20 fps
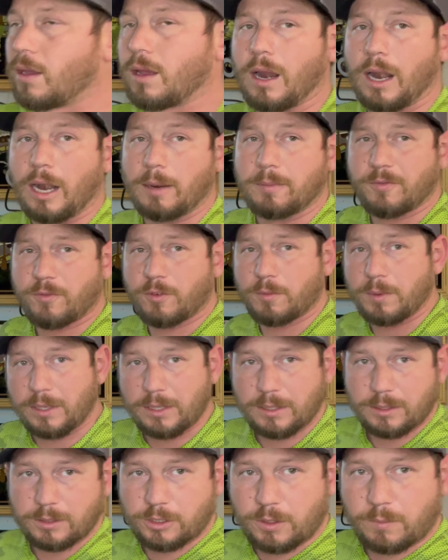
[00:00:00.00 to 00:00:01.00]
All right, before
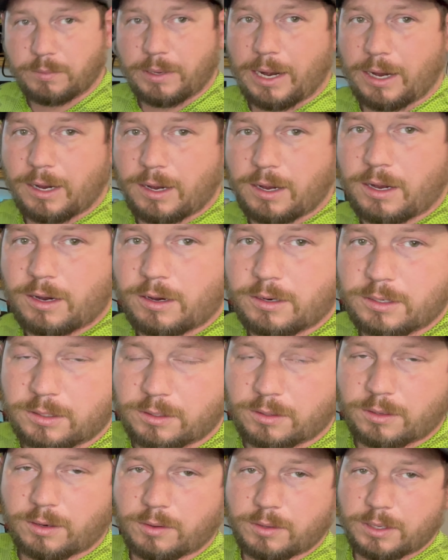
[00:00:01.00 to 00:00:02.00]
we jump down in here
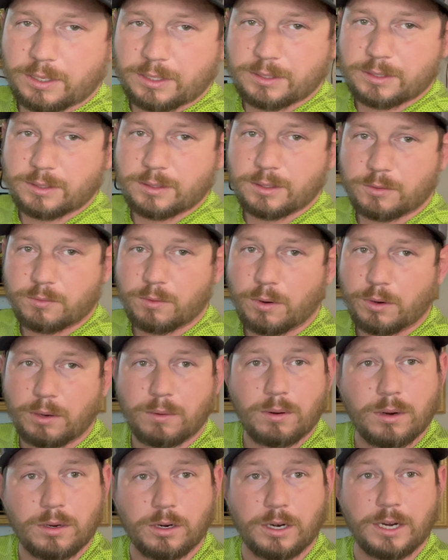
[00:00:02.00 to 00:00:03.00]
and throw this
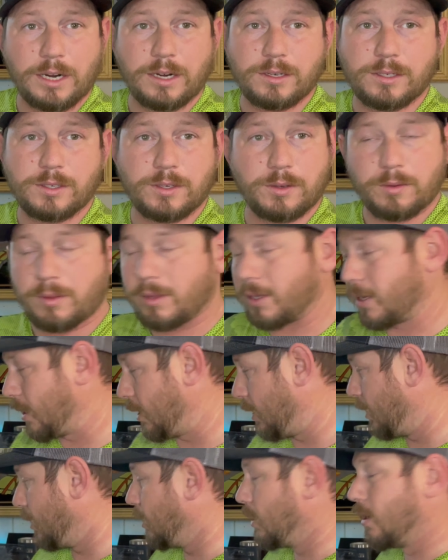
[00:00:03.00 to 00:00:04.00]
rotary roller into
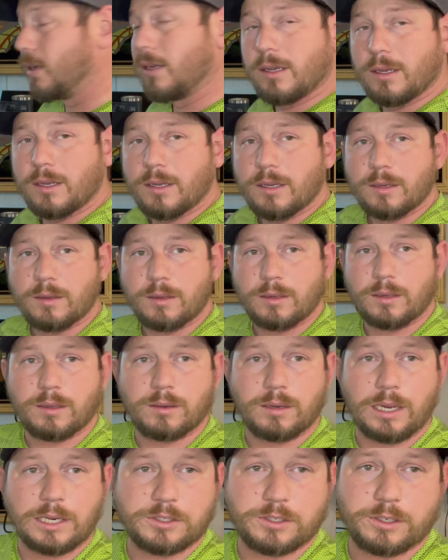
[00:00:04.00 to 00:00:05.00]
the
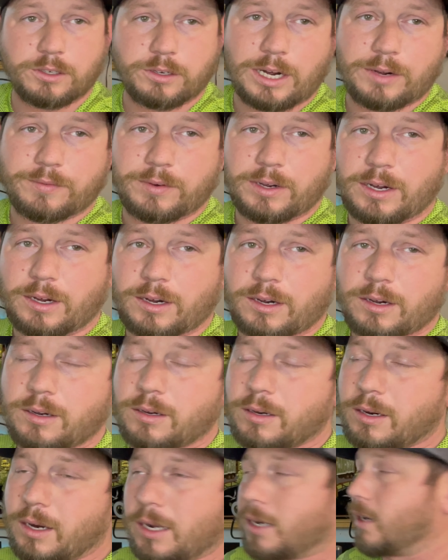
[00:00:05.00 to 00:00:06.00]
laser engraver
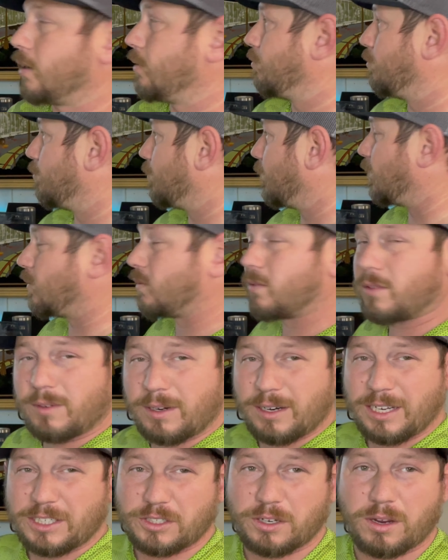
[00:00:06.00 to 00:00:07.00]
here,
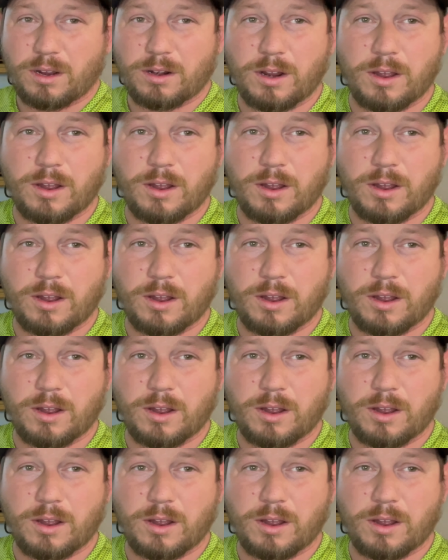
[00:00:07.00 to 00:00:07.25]
I want to let you all